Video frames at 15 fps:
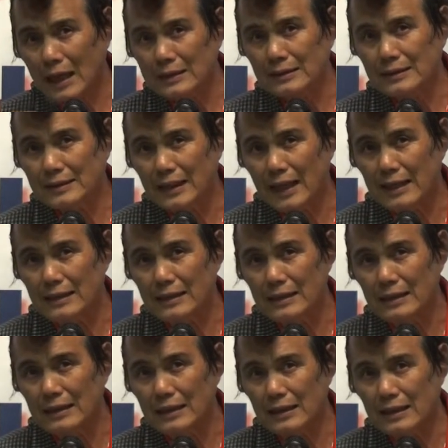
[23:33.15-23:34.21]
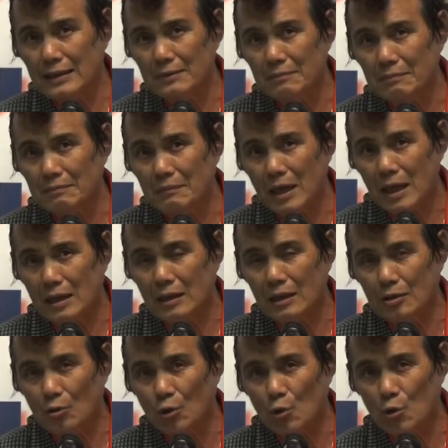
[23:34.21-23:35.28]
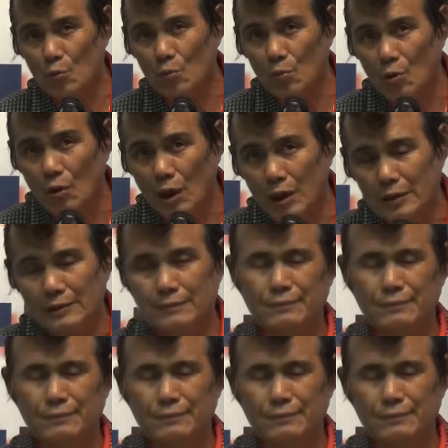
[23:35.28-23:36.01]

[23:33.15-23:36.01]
standing in Mara no more.